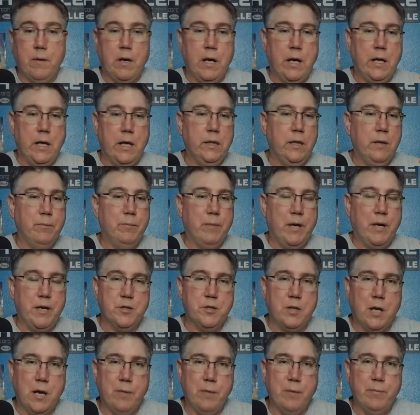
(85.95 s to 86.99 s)
I let my
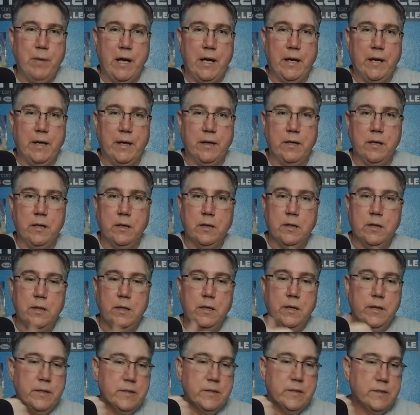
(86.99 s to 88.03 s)
dry bag
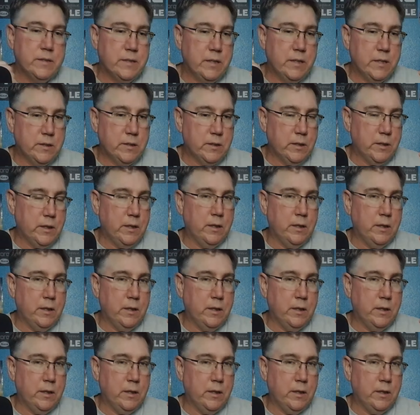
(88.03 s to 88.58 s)
sit